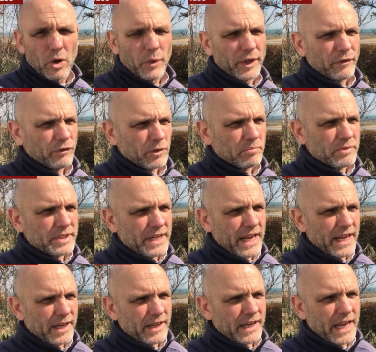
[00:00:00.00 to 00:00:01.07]
Going from
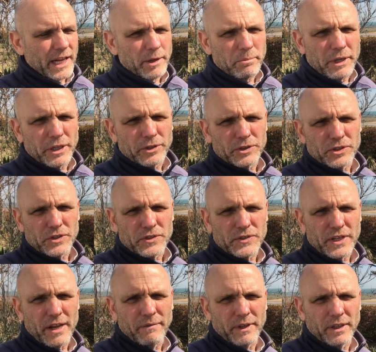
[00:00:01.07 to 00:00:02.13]
10 nanometers to
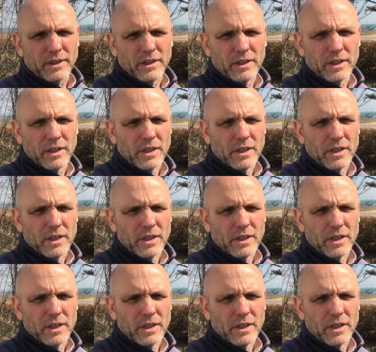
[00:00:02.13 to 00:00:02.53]
7